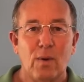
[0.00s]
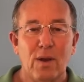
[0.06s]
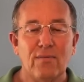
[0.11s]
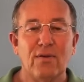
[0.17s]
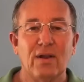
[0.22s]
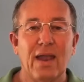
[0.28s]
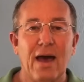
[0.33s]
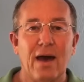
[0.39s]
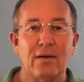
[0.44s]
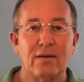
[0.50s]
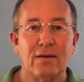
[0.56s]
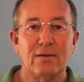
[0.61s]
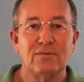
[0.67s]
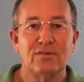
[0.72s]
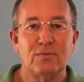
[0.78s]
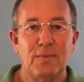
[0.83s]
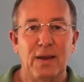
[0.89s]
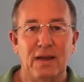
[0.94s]
we've allowed
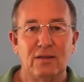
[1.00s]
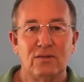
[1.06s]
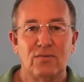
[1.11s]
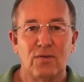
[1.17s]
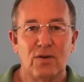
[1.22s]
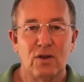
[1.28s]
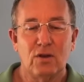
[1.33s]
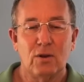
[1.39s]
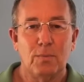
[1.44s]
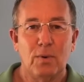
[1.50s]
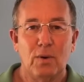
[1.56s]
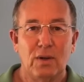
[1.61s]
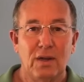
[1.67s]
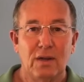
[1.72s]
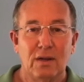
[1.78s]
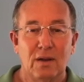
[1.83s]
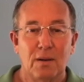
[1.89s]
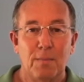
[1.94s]
enough space for you to
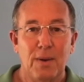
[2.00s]
put in